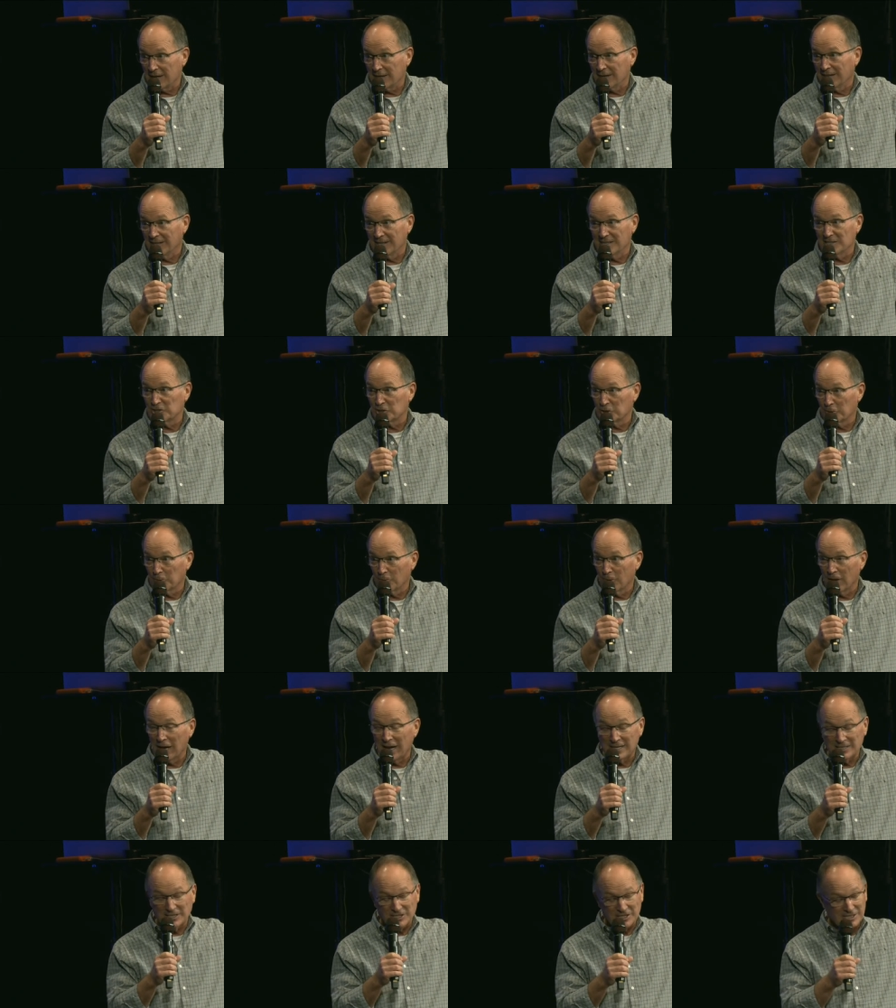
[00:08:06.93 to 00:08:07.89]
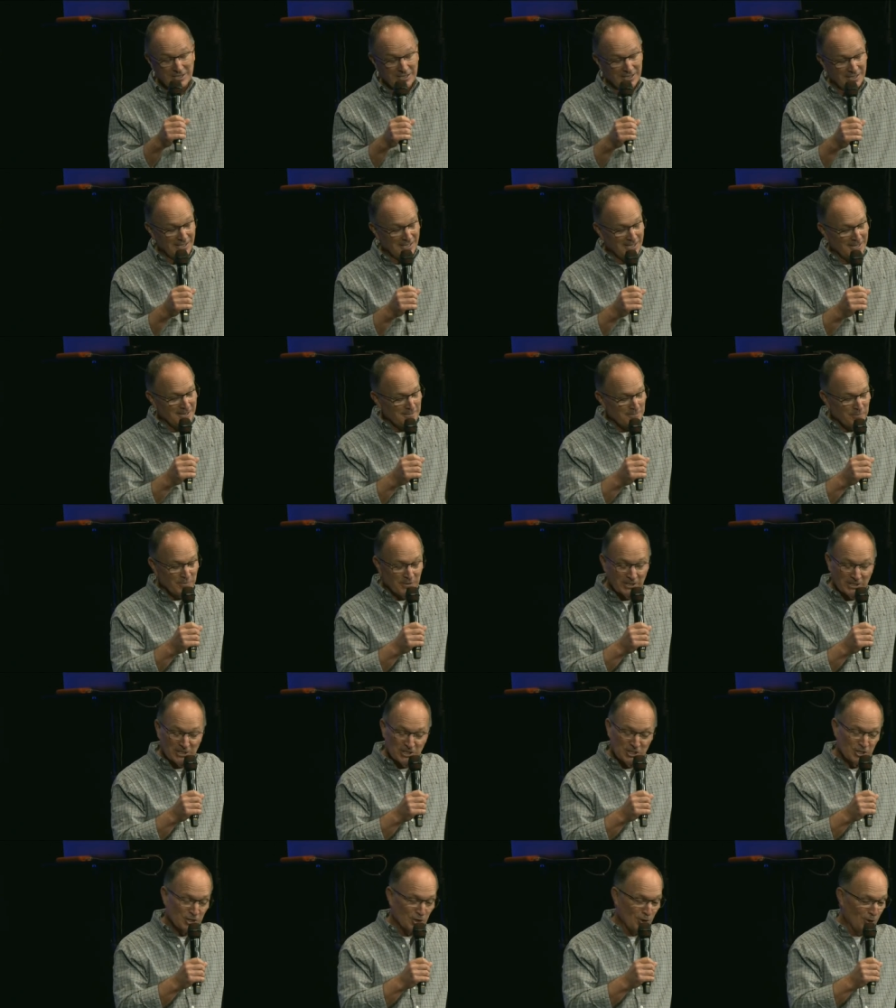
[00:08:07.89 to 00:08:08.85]
and gets a rest.
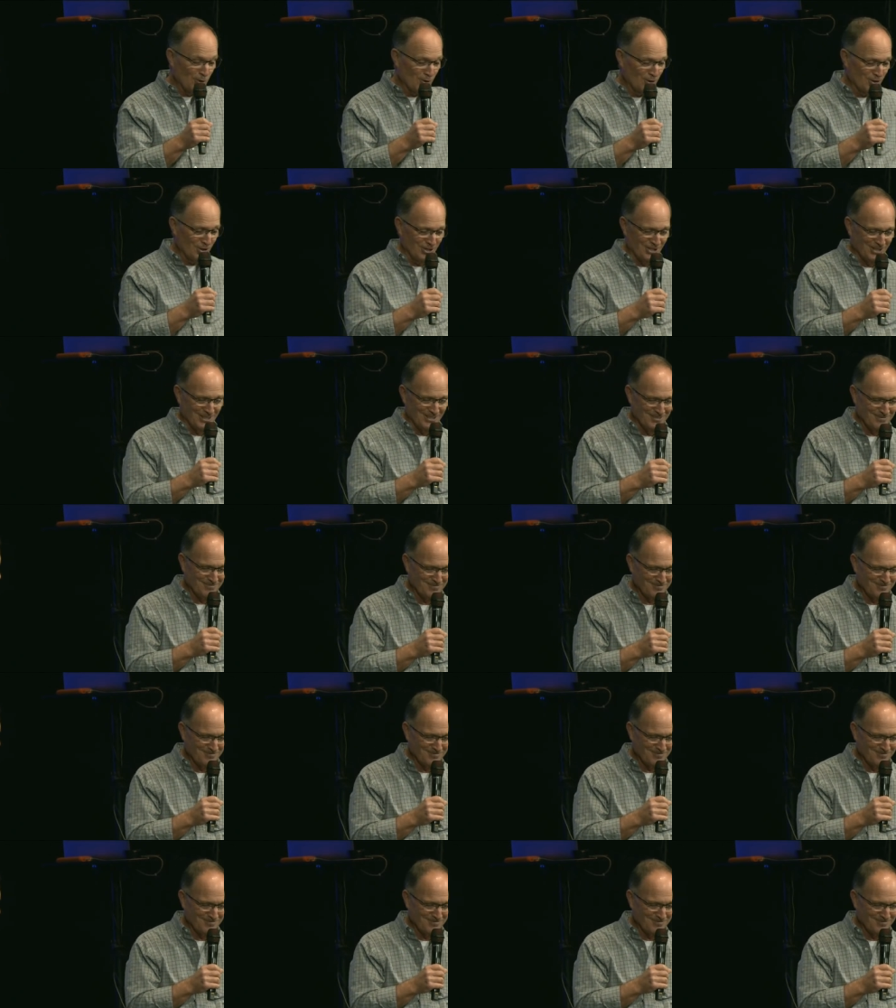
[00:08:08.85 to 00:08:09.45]
It's so good.